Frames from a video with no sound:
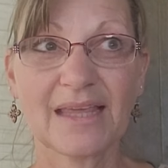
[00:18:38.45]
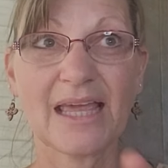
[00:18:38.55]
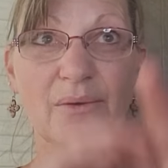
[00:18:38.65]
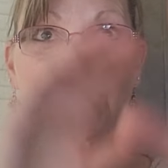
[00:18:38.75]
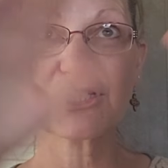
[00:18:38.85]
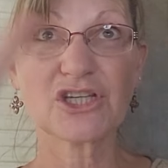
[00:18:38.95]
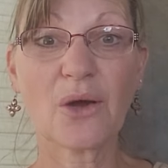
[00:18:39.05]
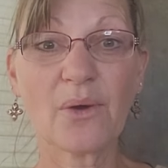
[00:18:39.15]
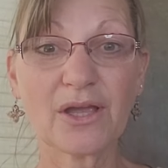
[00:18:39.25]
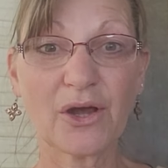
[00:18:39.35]
He was
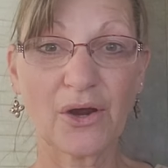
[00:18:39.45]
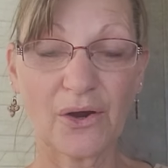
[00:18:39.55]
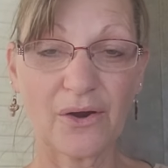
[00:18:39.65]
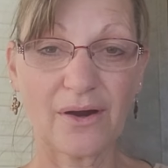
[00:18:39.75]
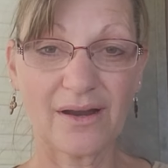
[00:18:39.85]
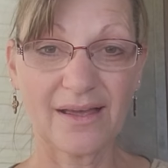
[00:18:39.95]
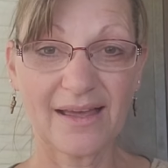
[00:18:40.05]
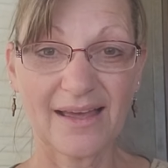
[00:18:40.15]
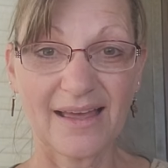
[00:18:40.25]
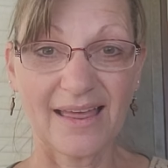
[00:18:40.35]
showing her
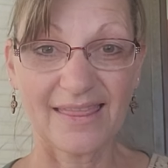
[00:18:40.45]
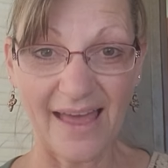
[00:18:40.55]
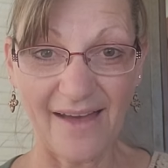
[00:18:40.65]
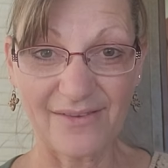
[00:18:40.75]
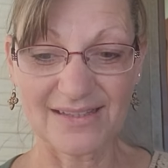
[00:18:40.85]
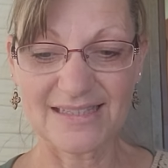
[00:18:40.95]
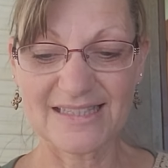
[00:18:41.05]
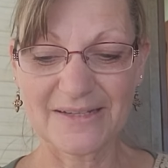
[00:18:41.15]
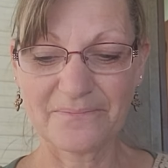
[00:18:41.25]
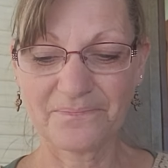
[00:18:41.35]
the heavens.